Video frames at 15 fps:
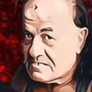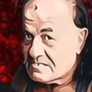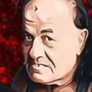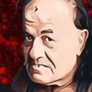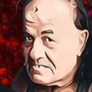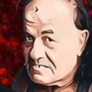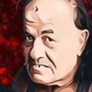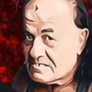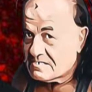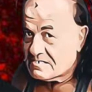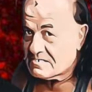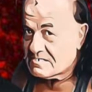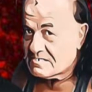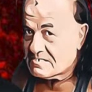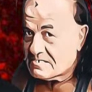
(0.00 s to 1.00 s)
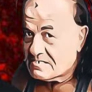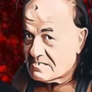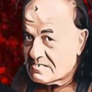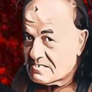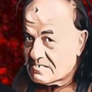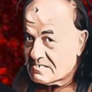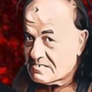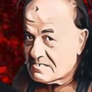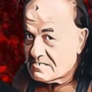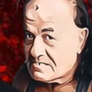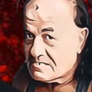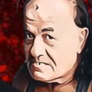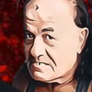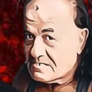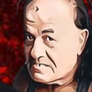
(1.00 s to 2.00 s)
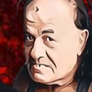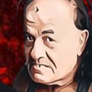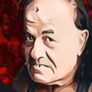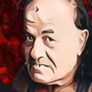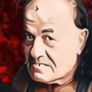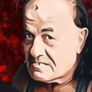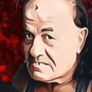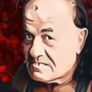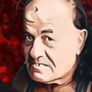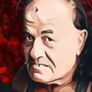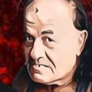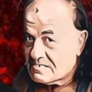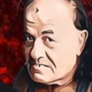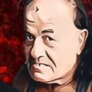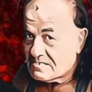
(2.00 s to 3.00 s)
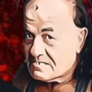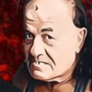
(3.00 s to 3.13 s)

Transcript: (not speaking)